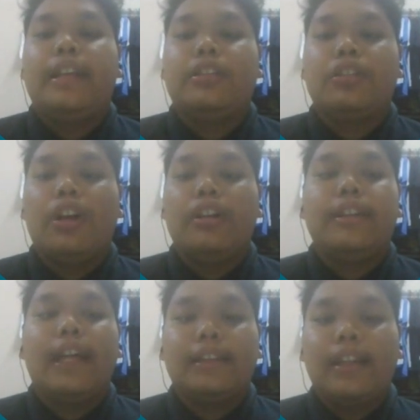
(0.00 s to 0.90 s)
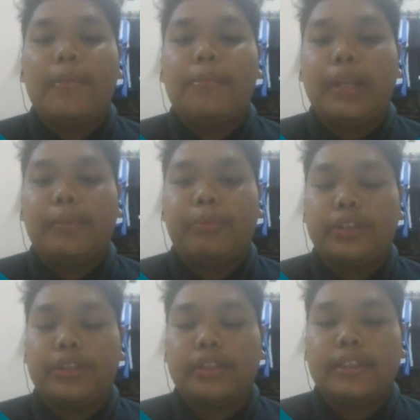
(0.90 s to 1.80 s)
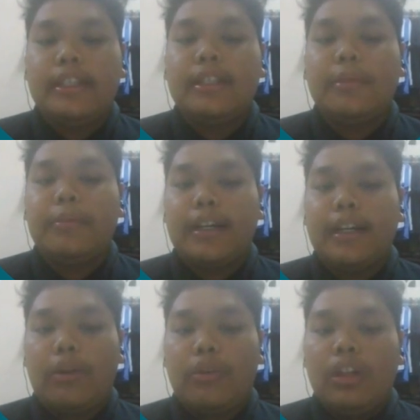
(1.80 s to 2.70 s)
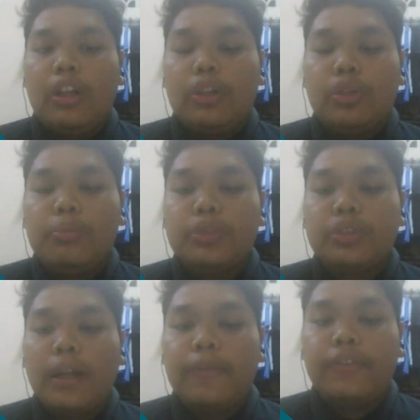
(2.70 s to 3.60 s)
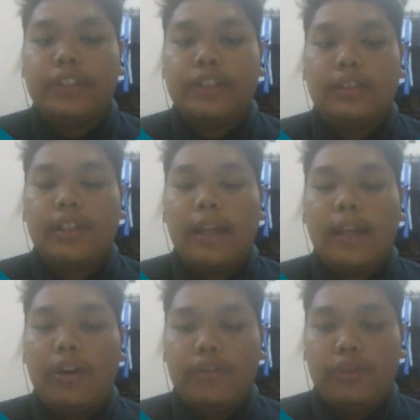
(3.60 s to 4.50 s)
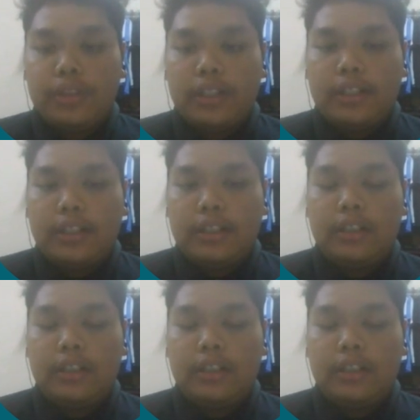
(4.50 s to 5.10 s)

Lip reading: called data being processed in the background to remove some friction time of user.